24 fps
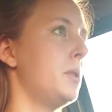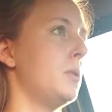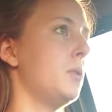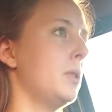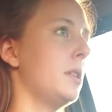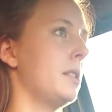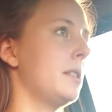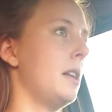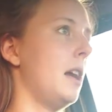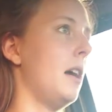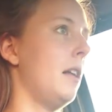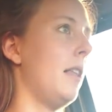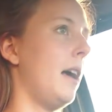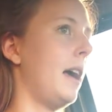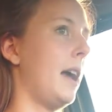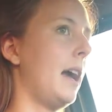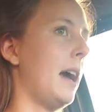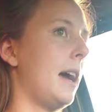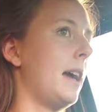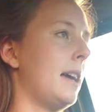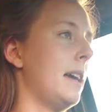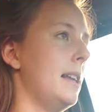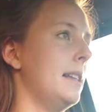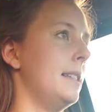so it's not like
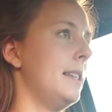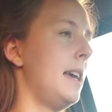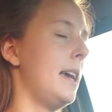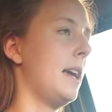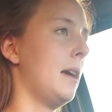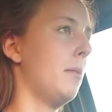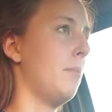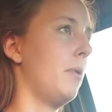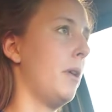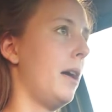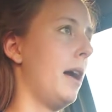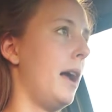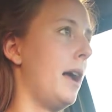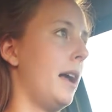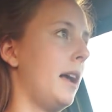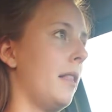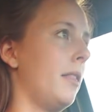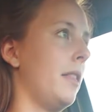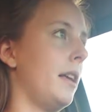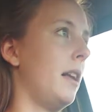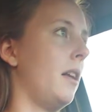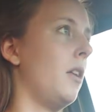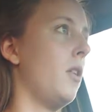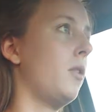I can take a break
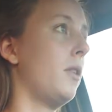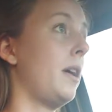and then,